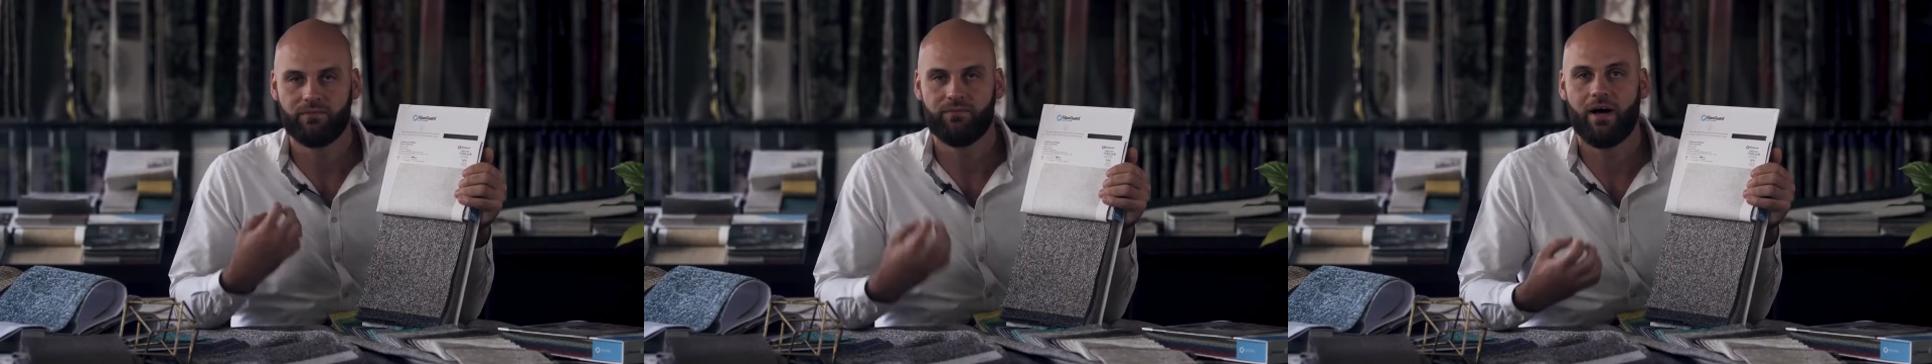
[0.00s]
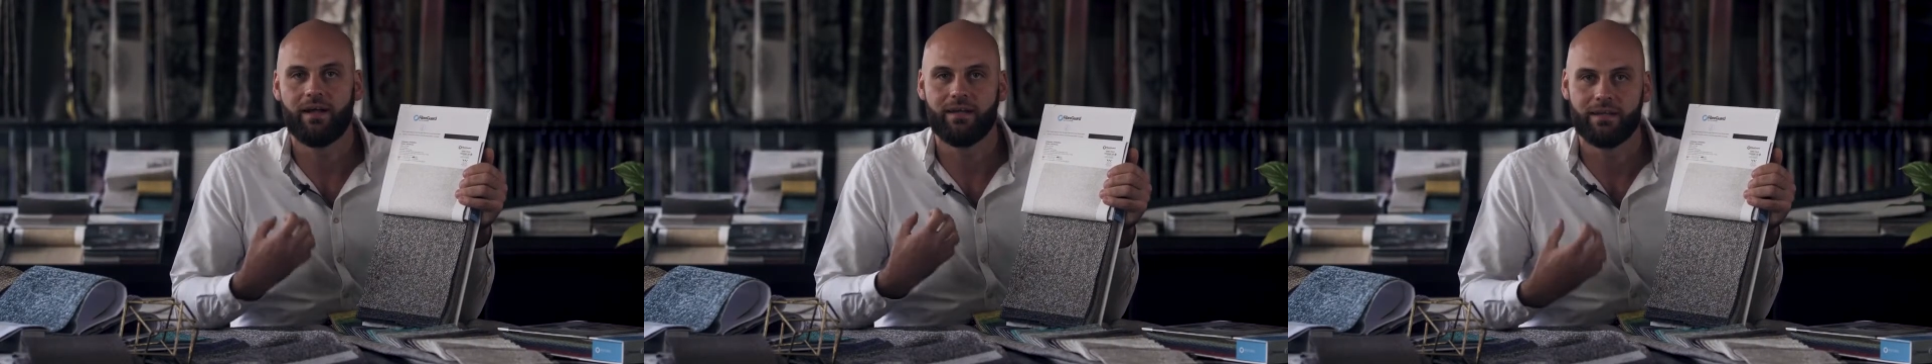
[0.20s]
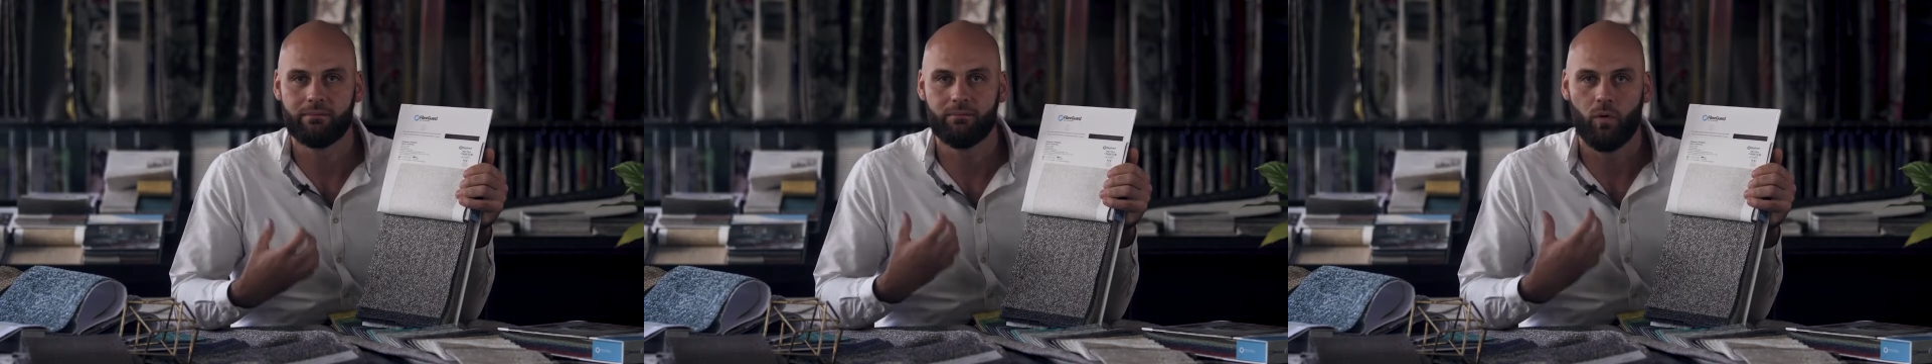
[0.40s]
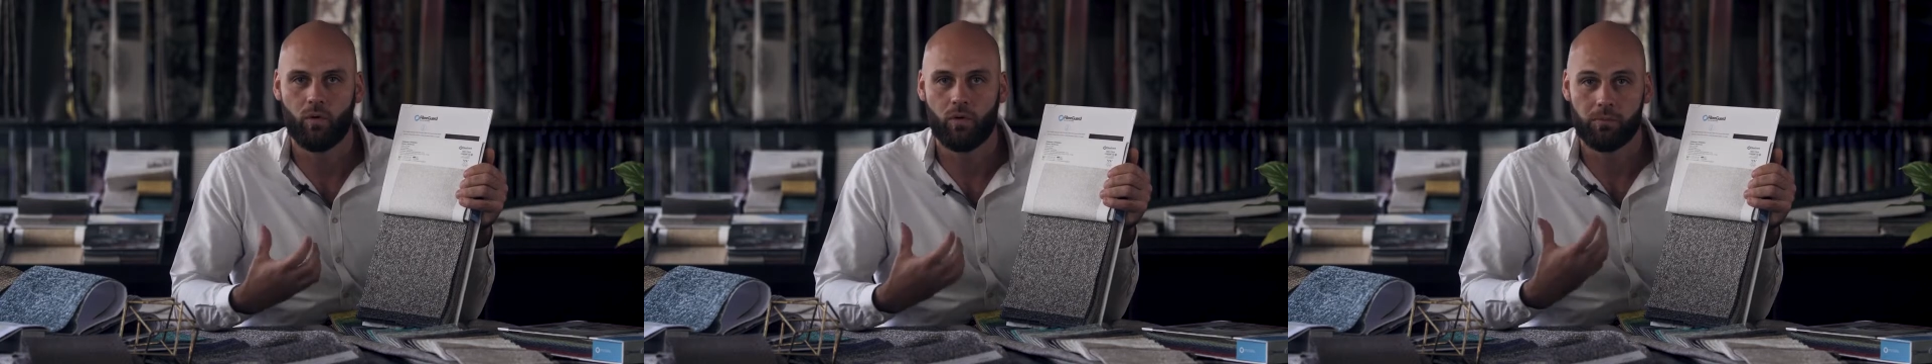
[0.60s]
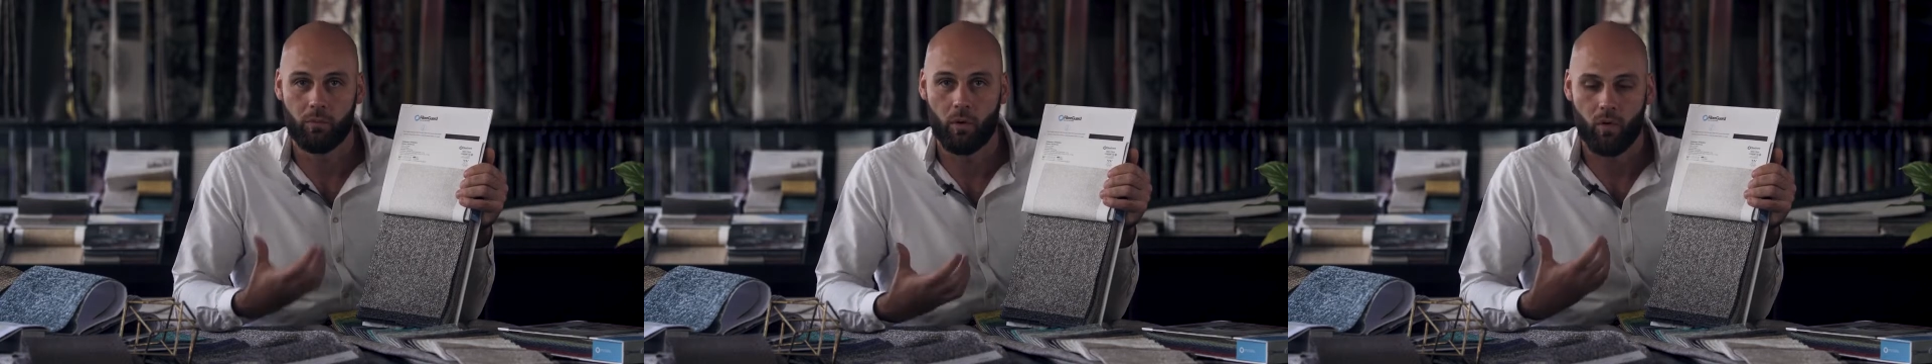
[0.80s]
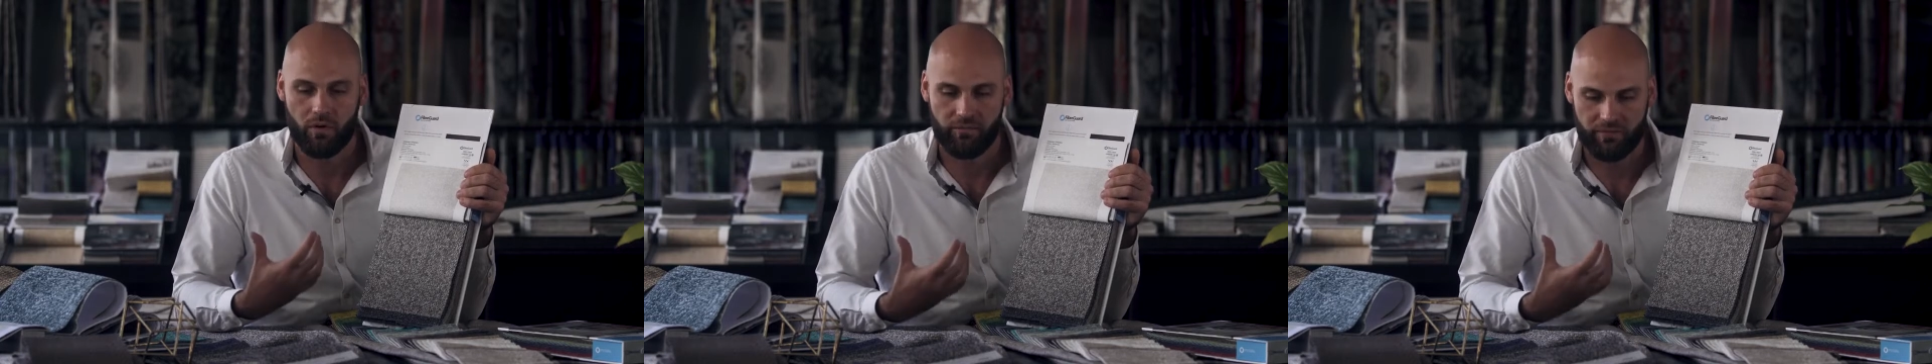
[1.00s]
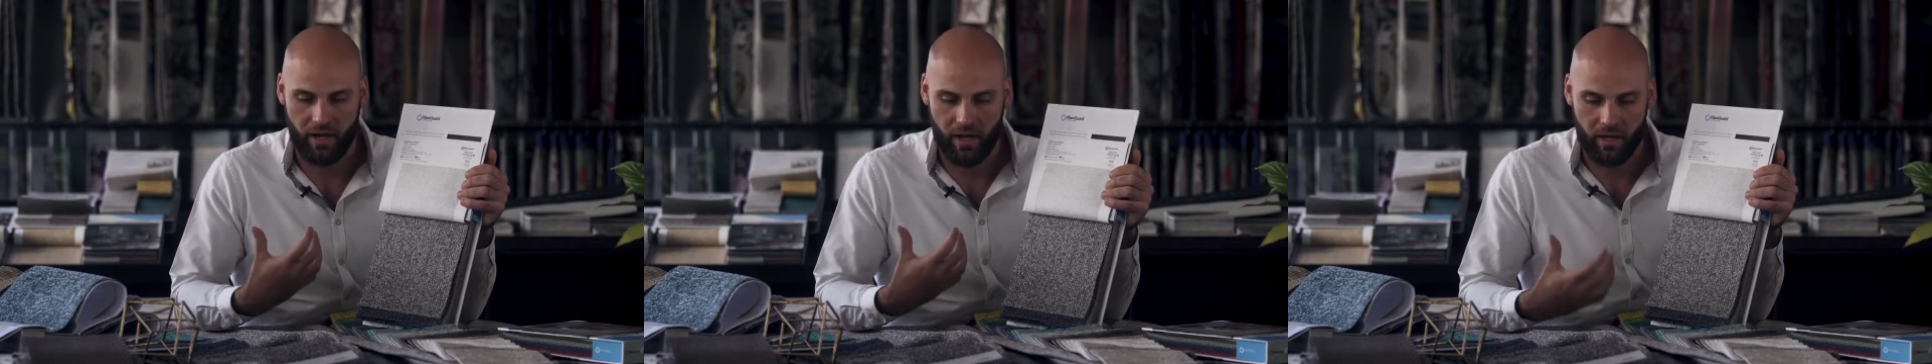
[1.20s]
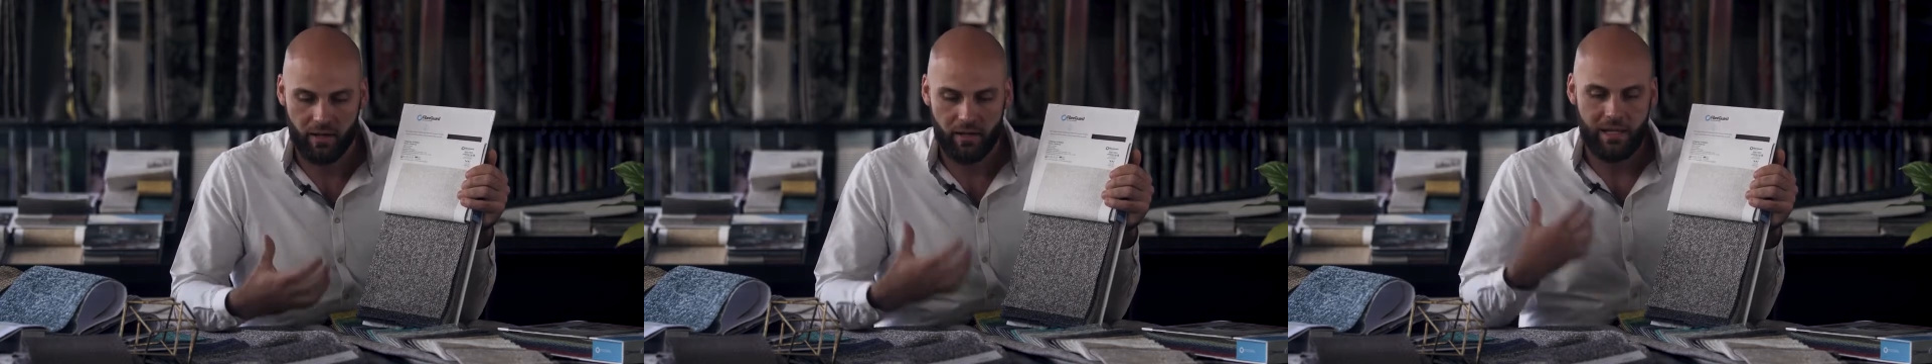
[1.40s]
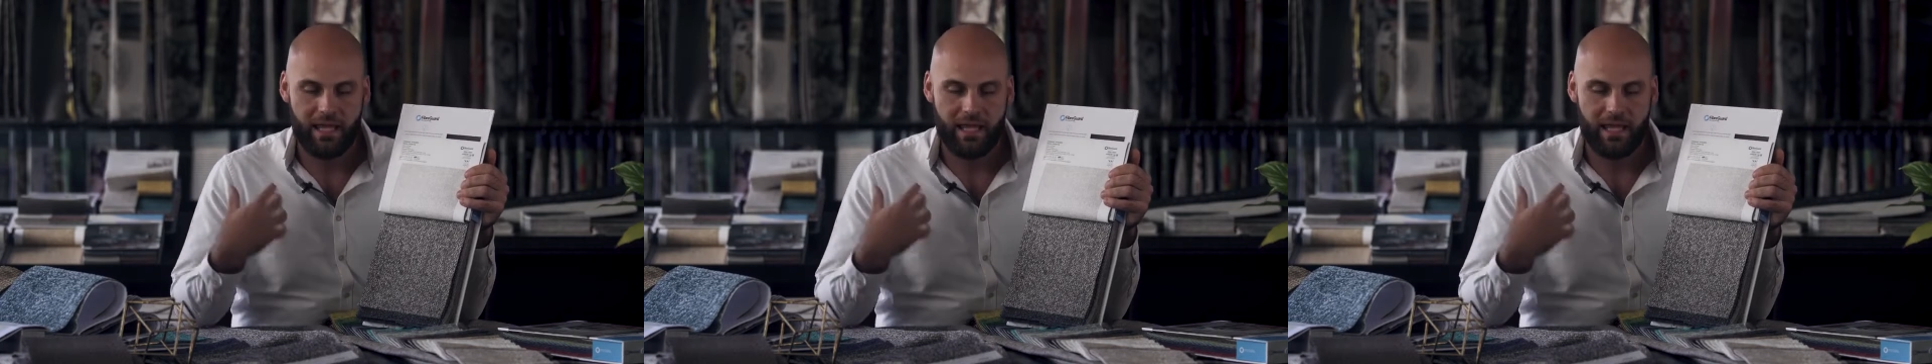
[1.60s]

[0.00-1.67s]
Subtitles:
finding more and more of now.